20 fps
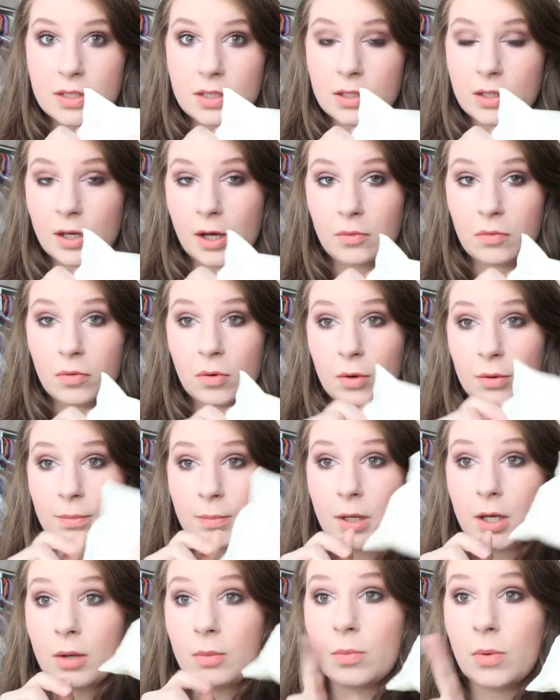to look out for with
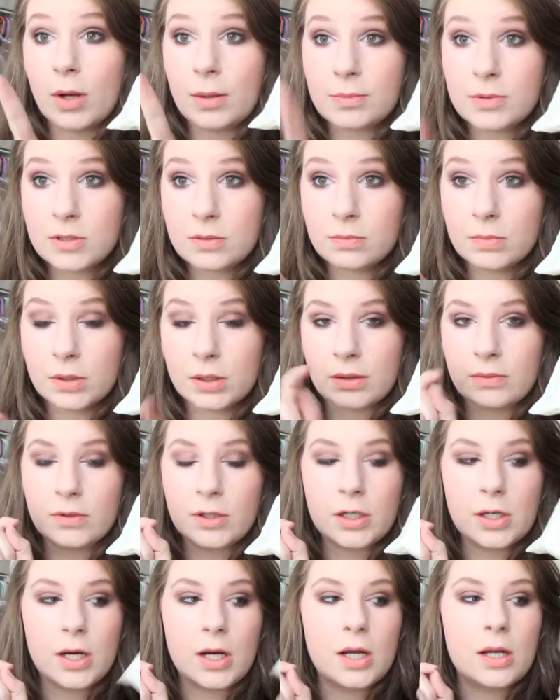makeup wipes, believe it
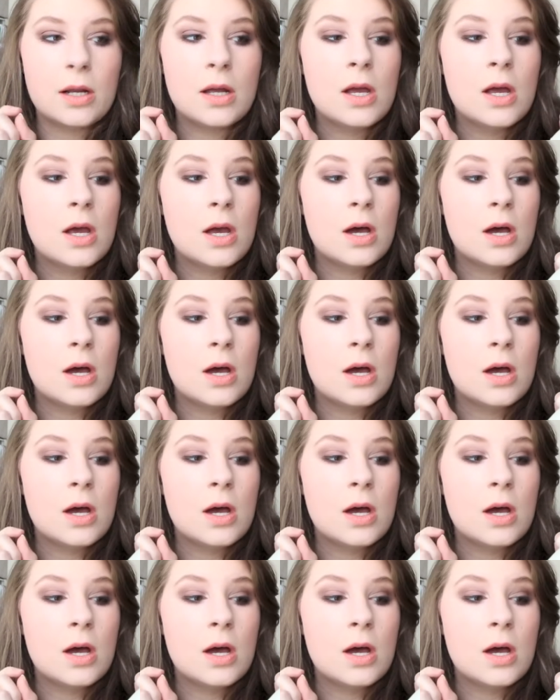or not,